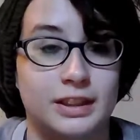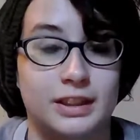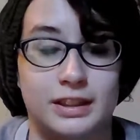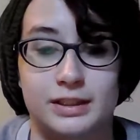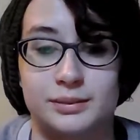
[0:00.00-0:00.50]

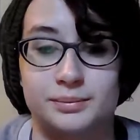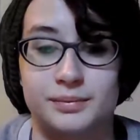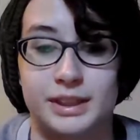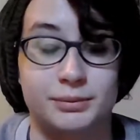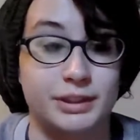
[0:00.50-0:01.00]

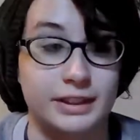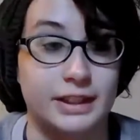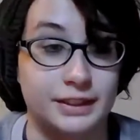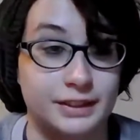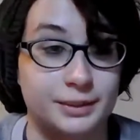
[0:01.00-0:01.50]
I really
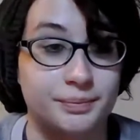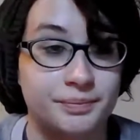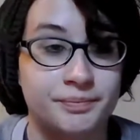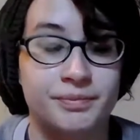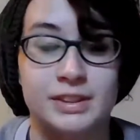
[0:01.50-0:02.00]
hated him.
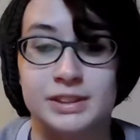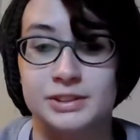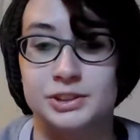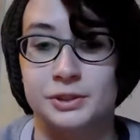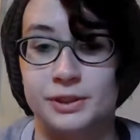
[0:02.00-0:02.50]

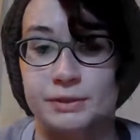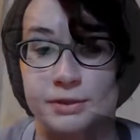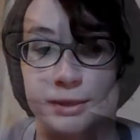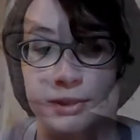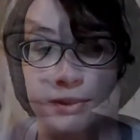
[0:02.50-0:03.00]
So that
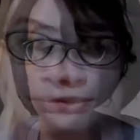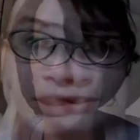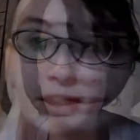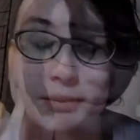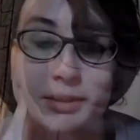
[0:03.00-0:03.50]
was my
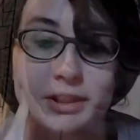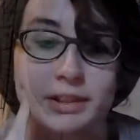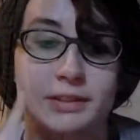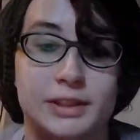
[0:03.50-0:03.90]
thought on it.